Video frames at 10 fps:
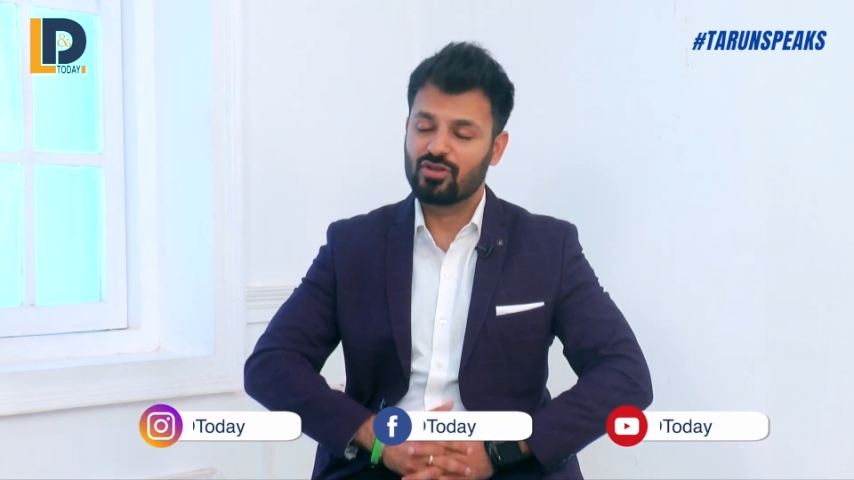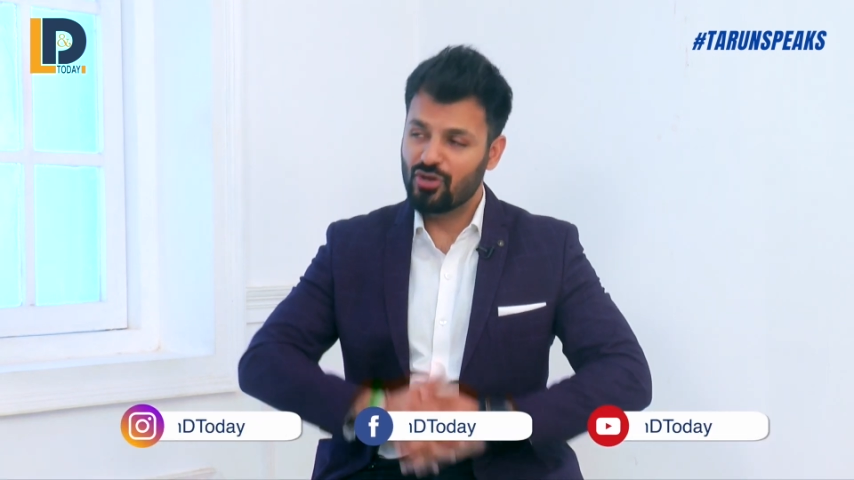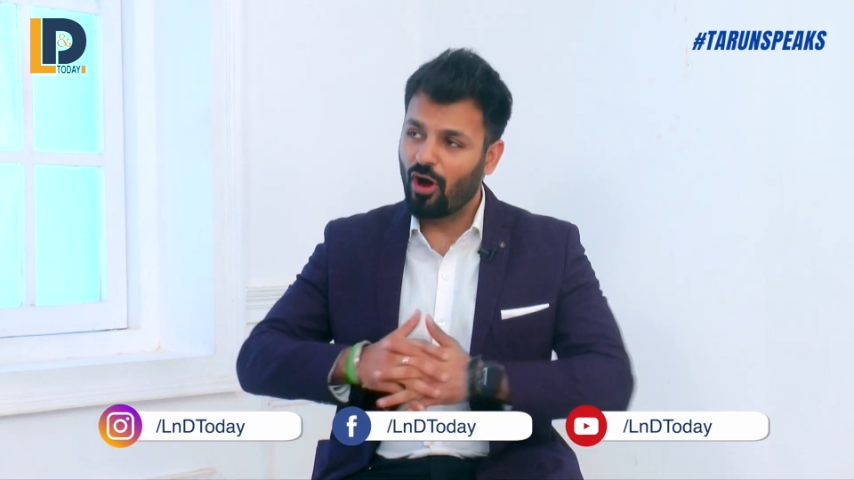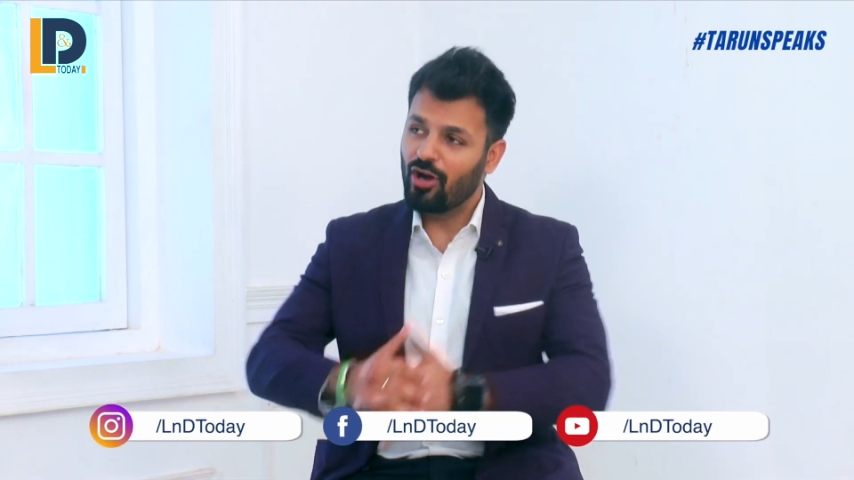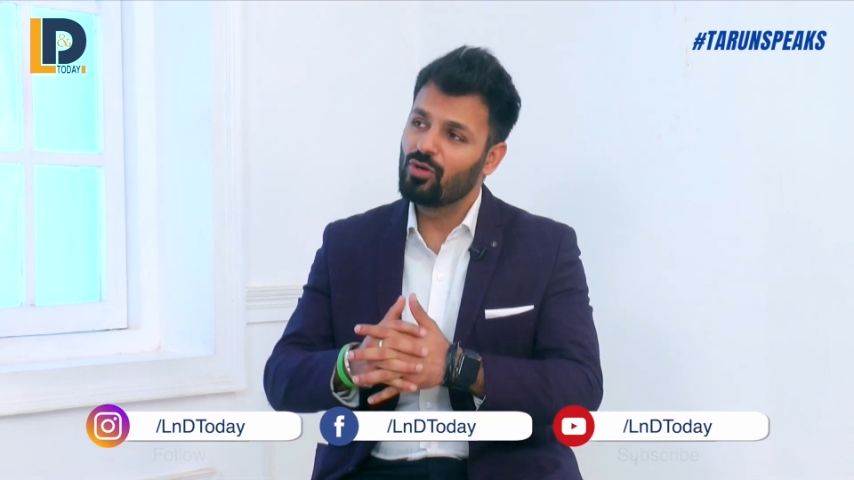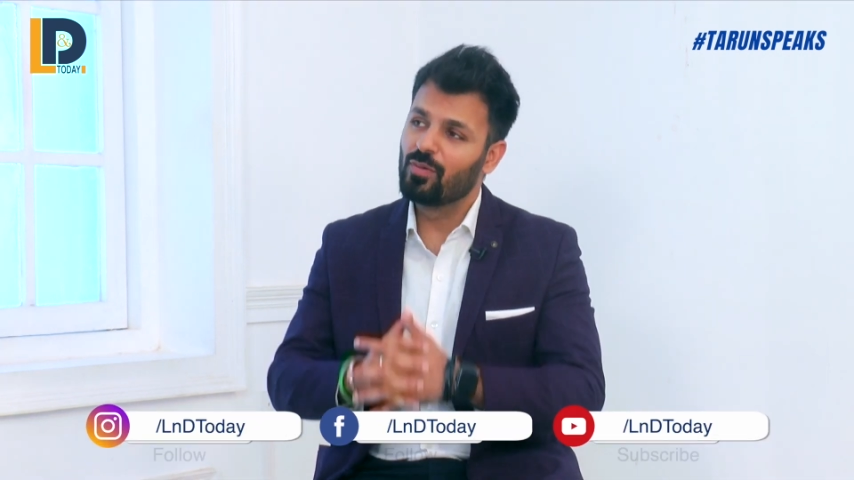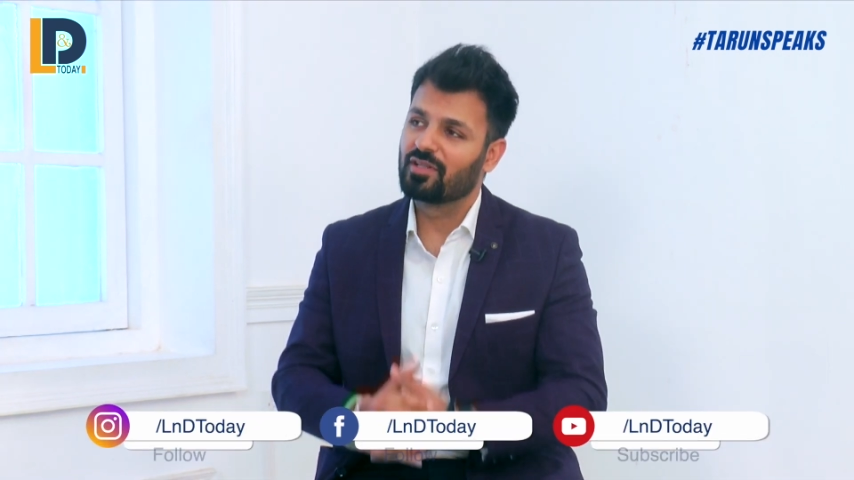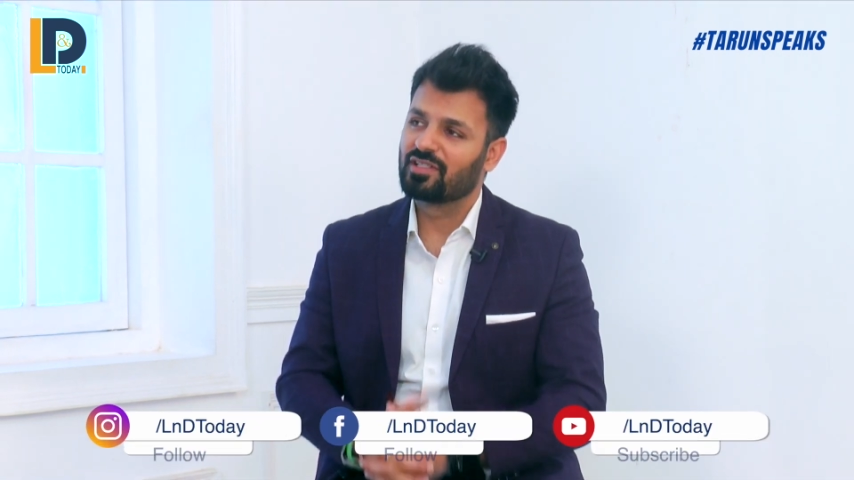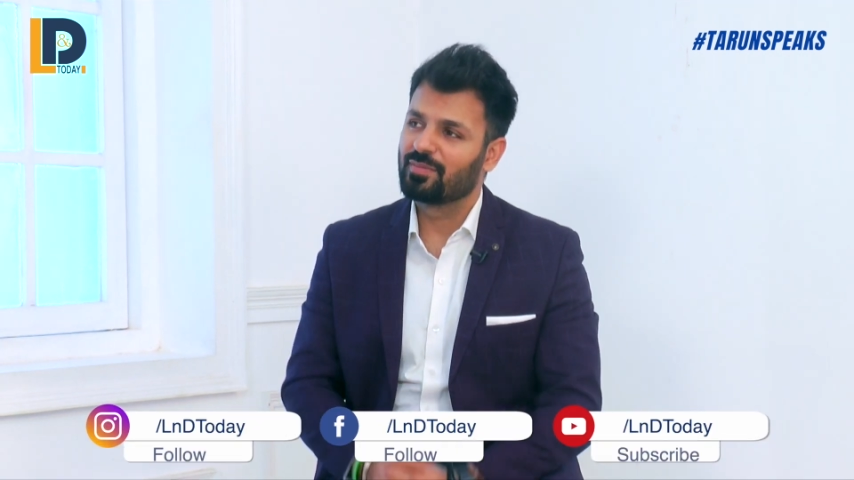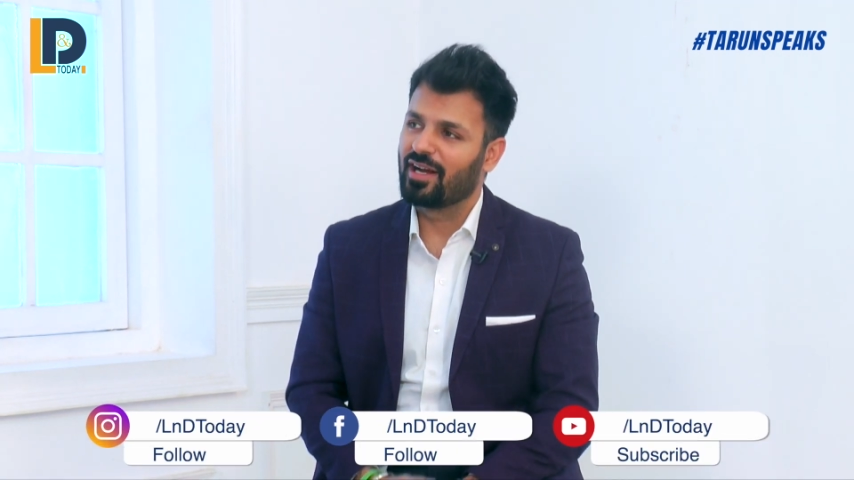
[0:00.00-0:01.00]
not do a
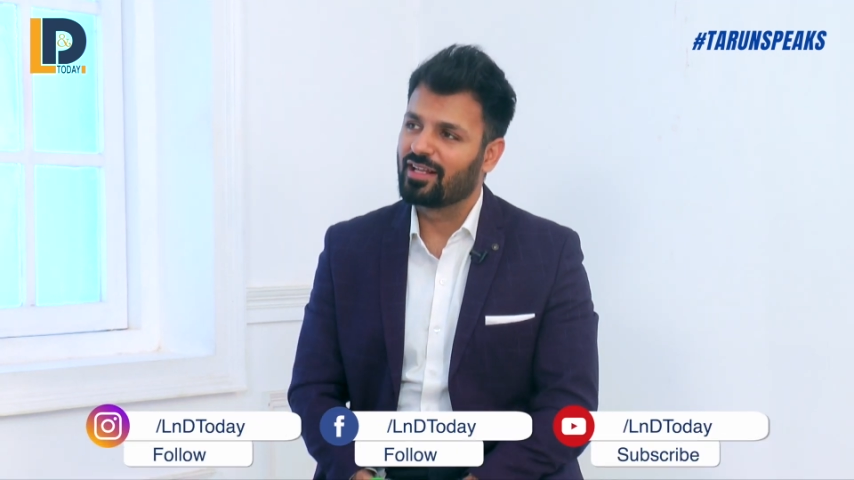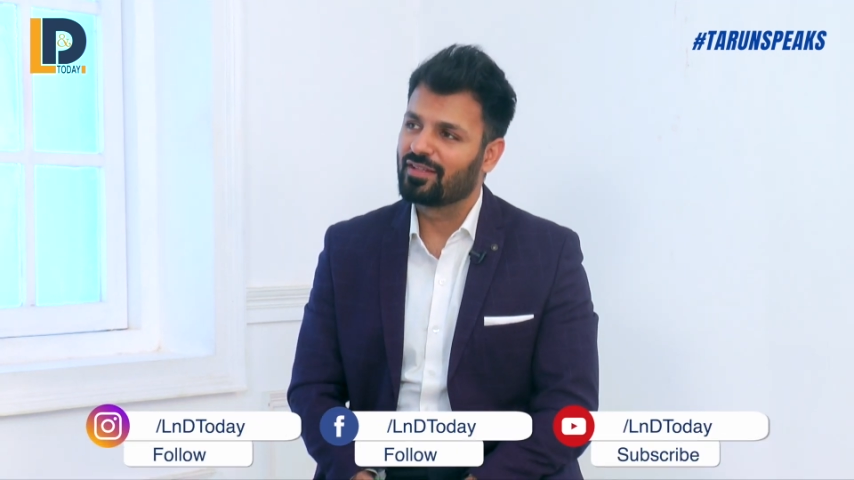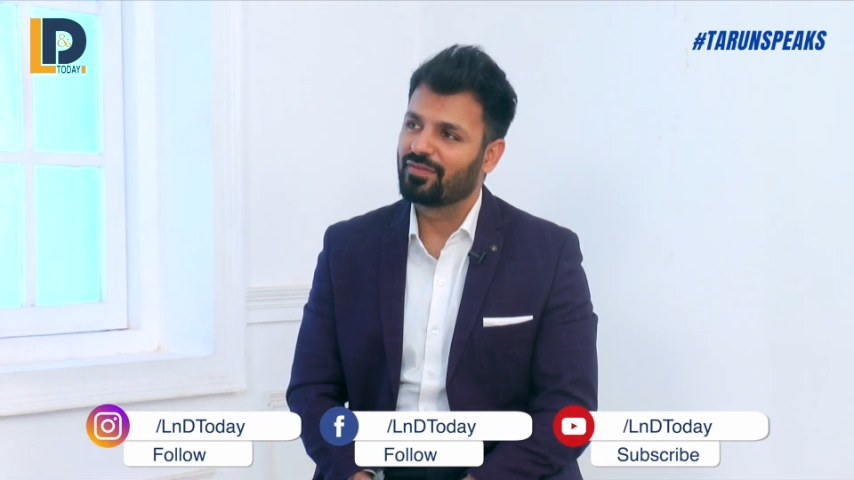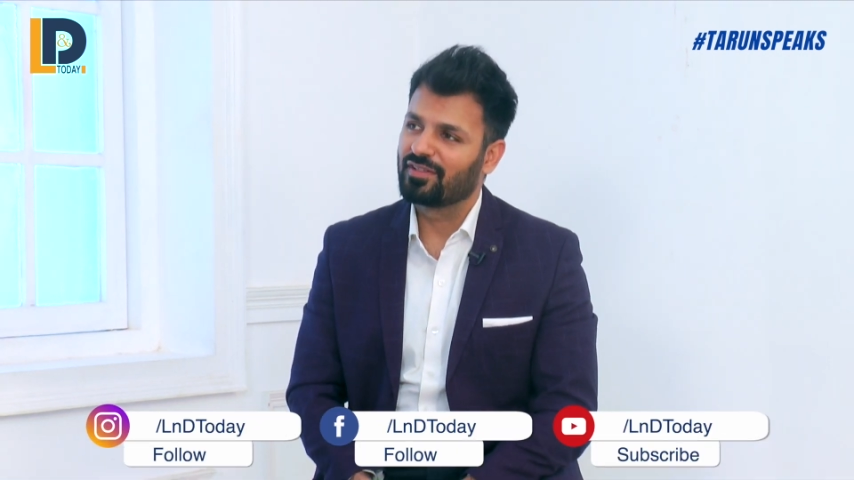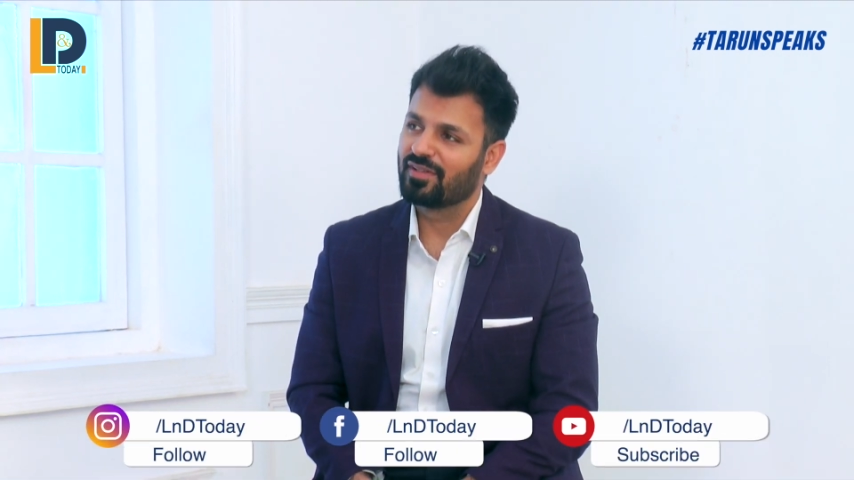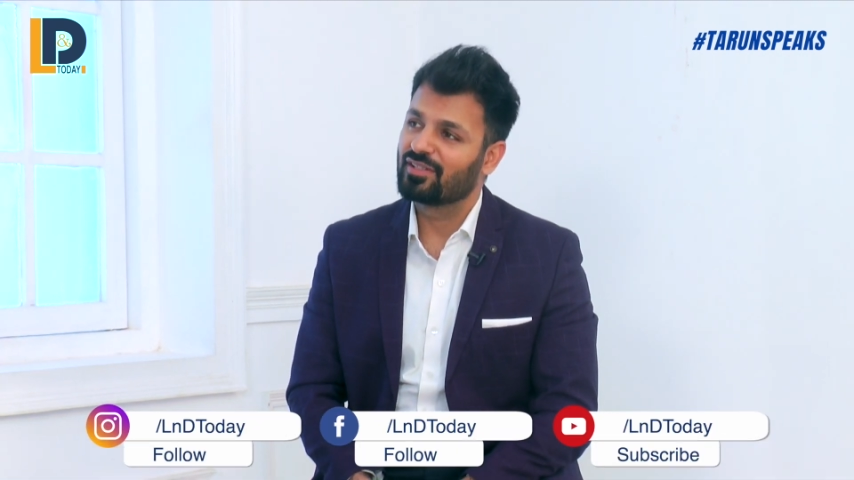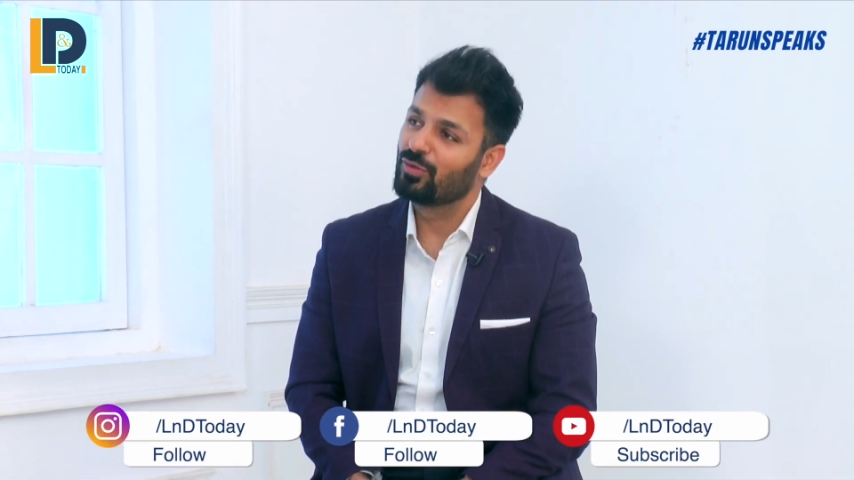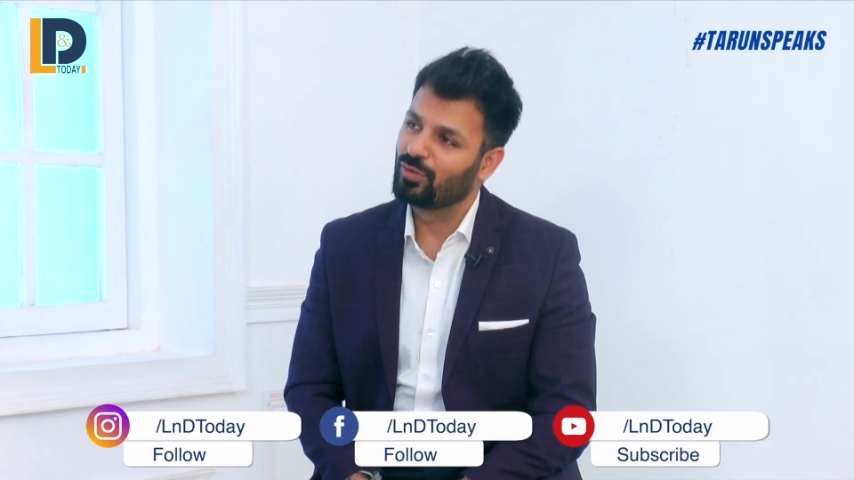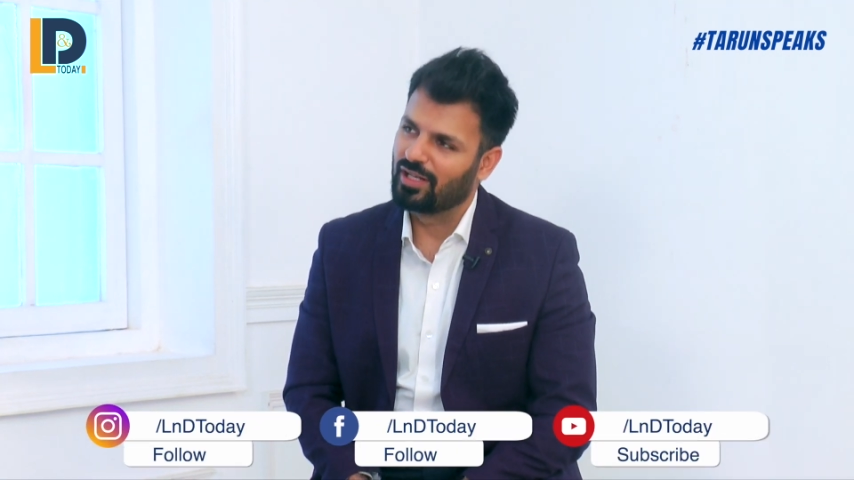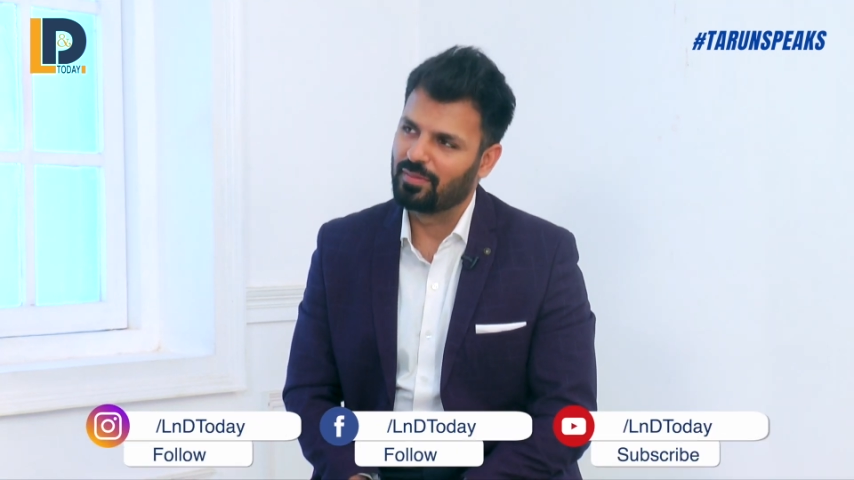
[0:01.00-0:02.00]
personal branding in the first place?
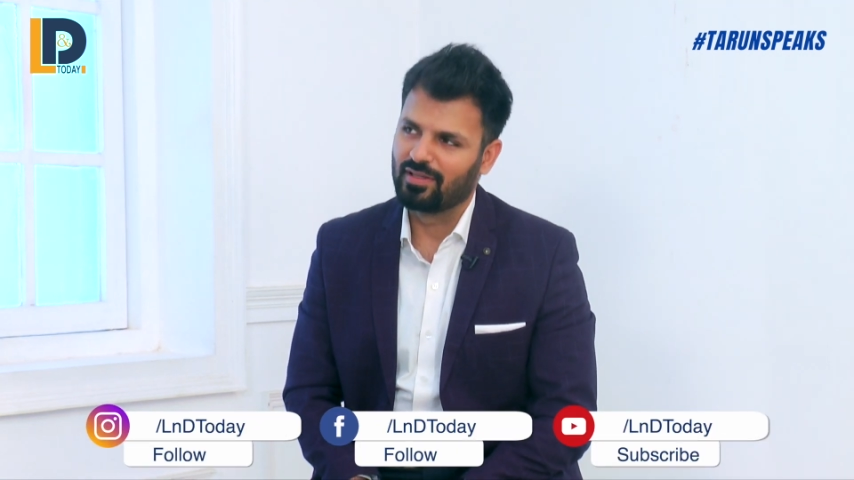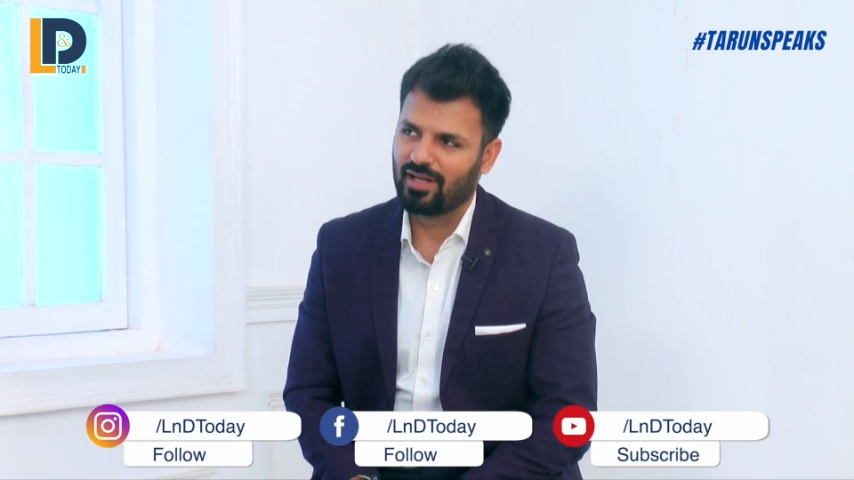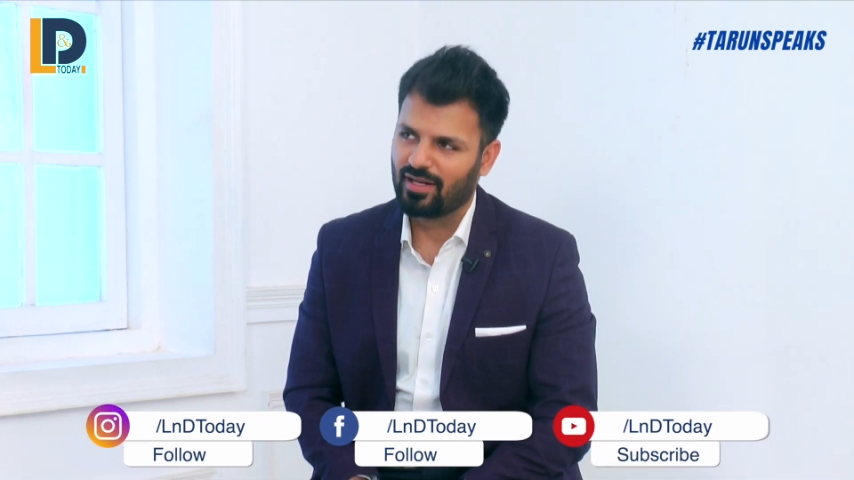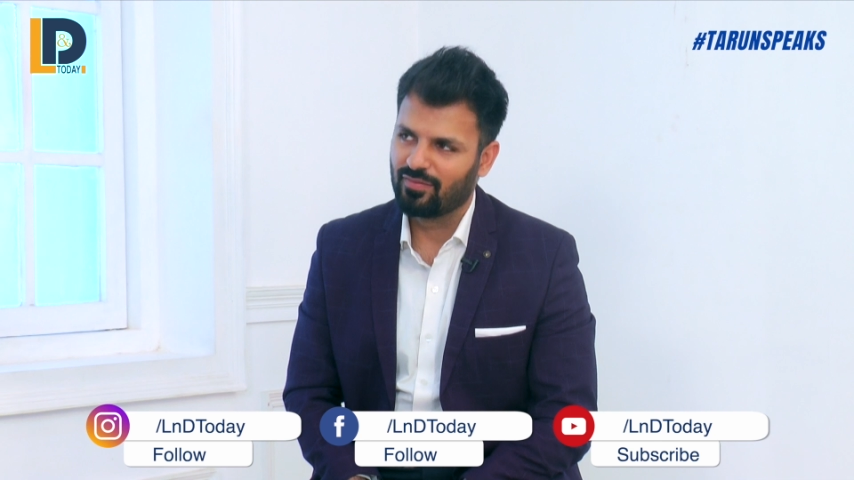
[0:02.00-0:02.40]
You tell me that.